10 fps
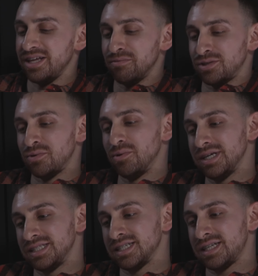it was cool
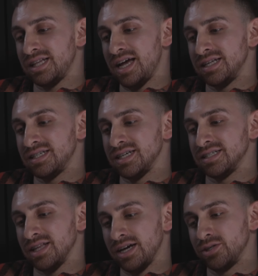because this class
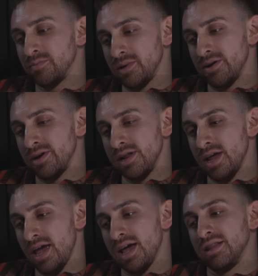is a lecture
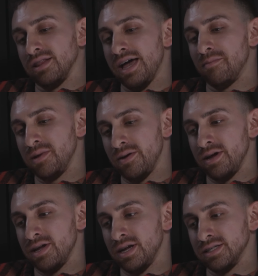period and lab
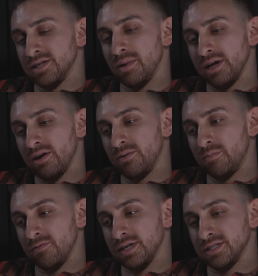period. And so my
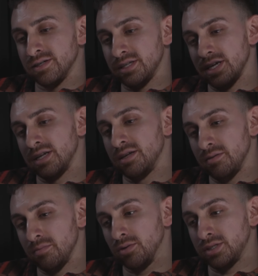co-professor did
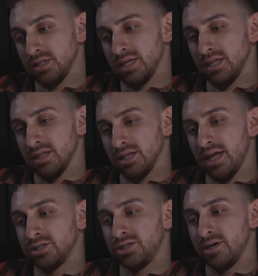mostly the
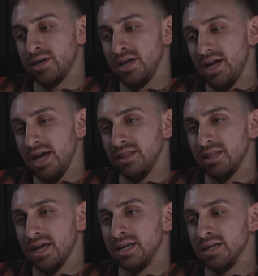lecture,
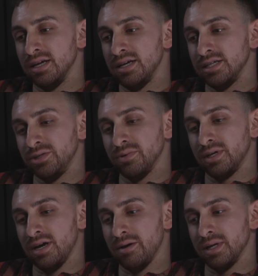and then she
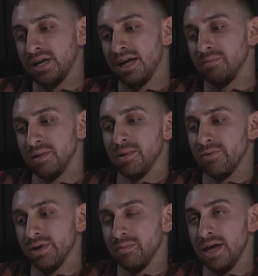would come and kind of be
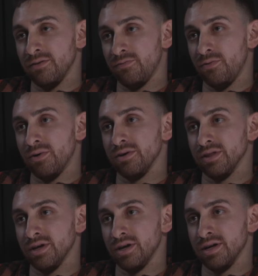my wingman
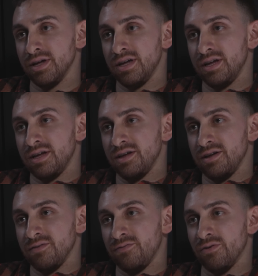
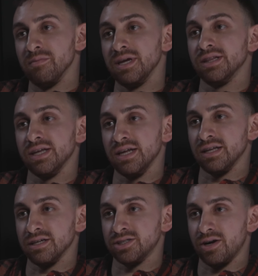for me
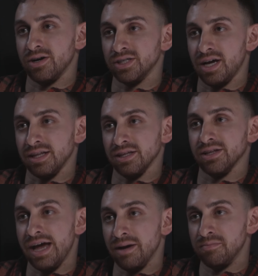leading the charge on
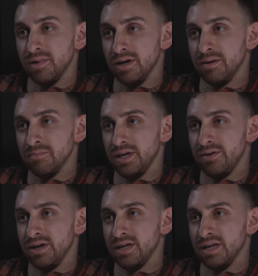the lab
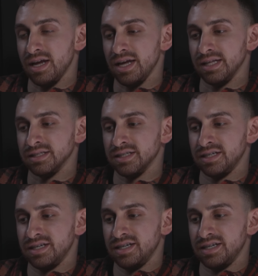period. And